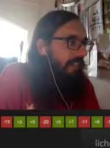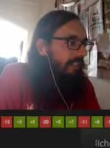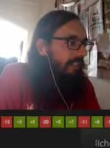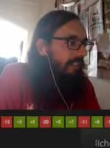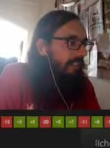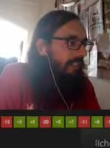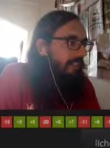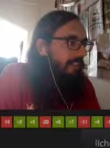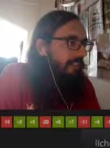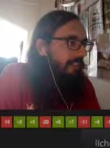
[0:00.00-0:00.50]

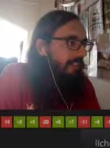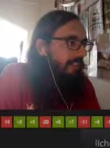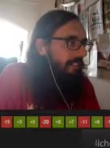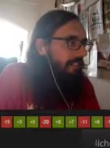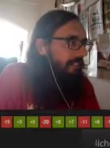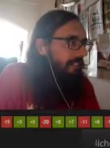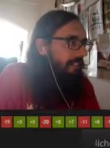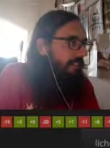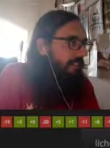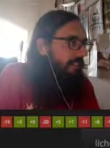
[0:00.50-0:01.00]
Knight
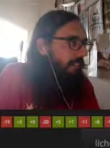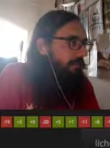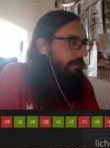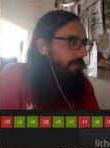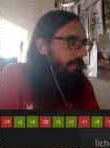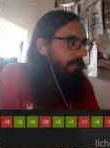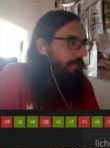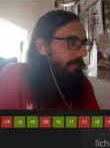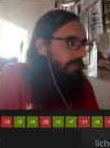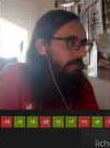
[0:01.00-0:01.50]
takes
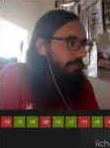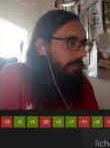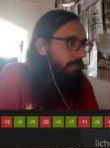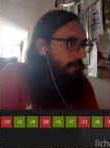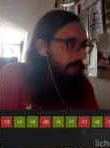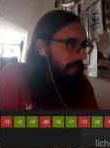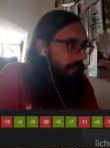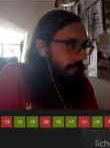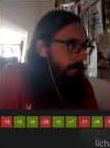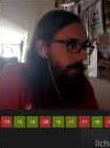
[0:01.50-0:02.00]
e4.
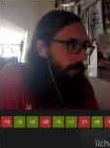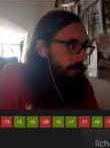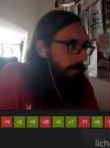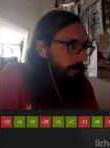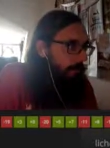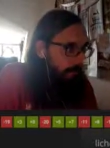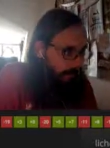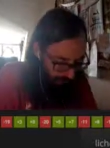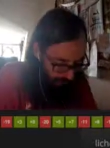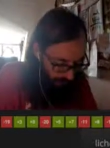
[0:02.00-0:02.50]
Was that a
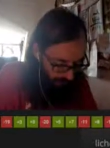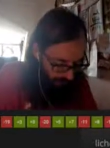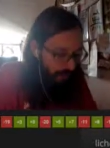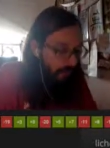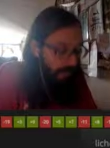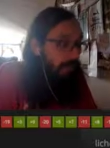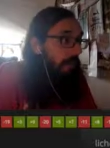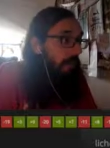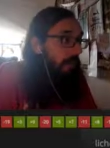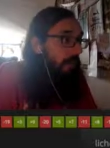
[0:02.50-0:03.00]
pawn?
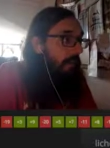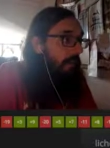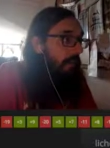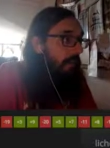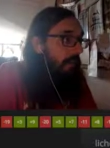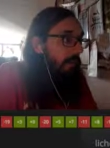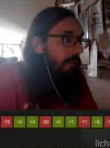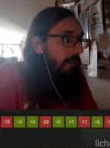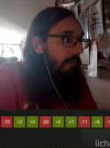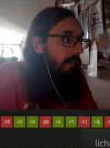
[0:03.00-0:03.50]

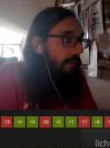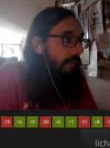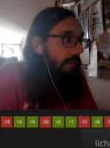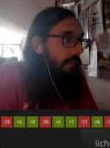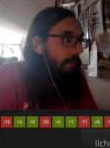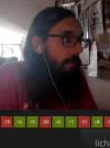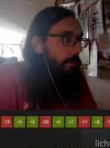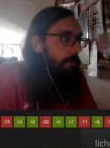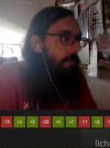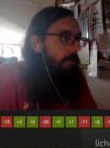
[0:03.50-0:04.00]

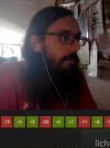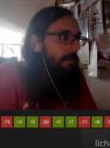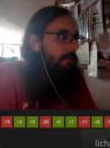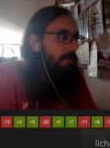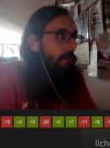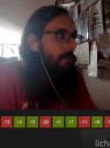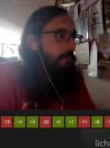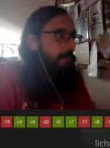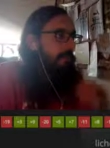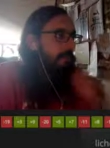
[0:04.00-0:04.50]
No,
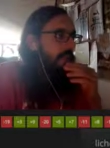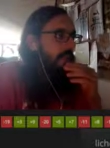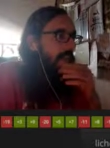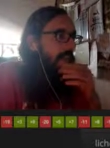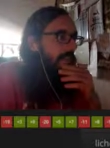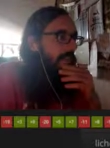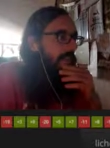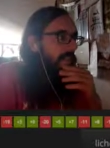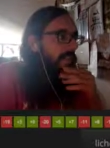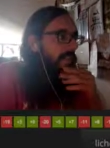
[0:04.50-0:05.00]
that was a
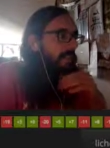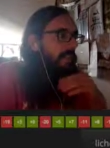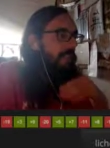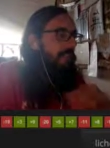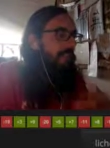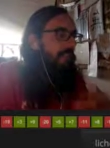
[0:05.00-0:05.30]
knight.